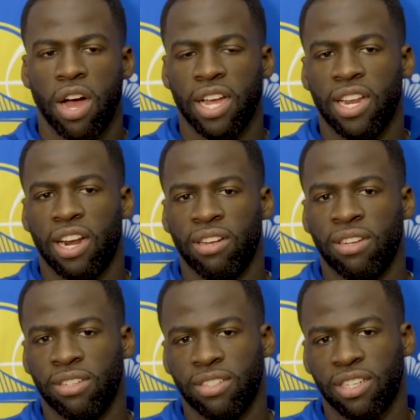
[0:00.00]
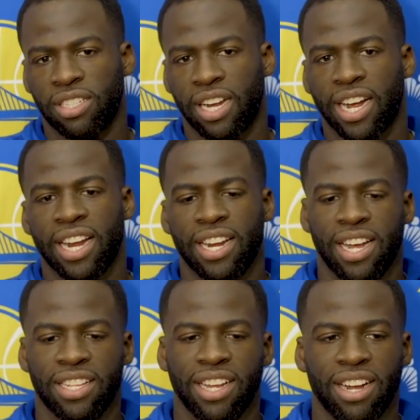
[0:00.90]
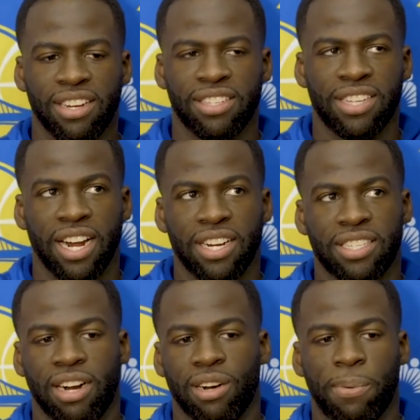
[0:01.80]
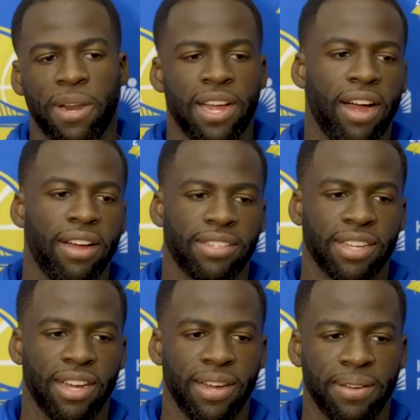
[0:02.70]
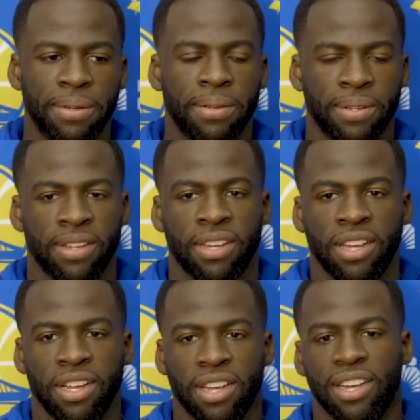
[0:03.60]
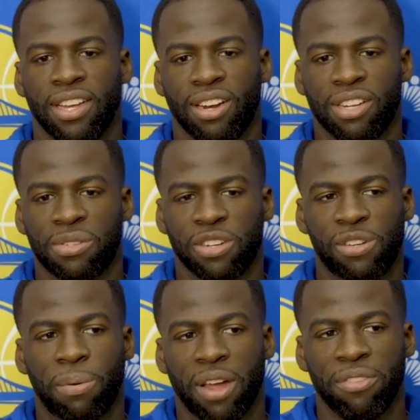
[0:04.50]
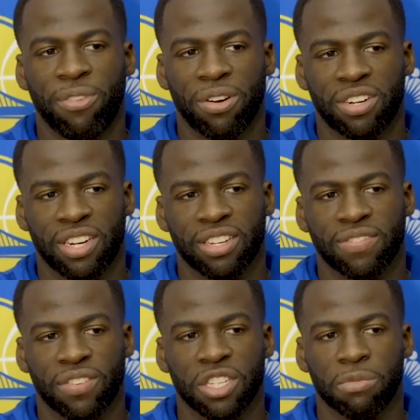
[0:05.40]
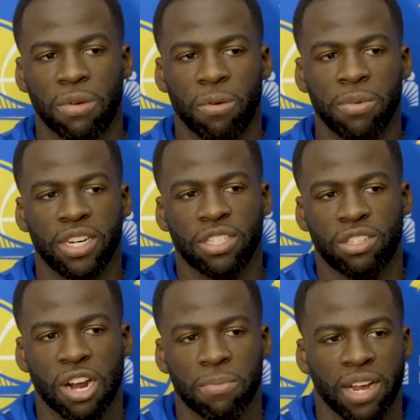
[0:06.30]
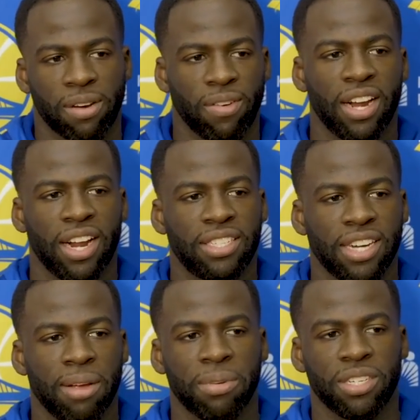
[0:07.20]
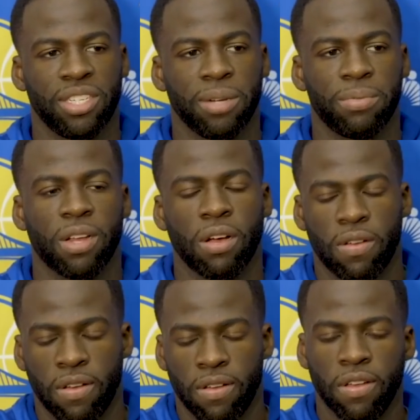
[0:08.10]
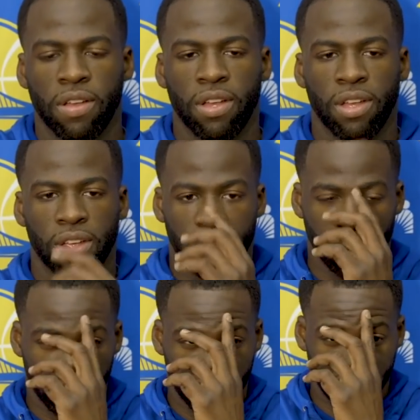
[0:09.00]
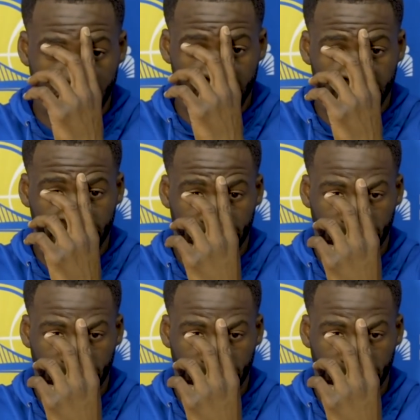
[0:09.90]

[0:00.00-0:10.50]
well, you know, just like any other year, you decided to start the playoffs. Uh, uh, this is what you play for for this moment and try to make a run at a championship. So, you it's exciting.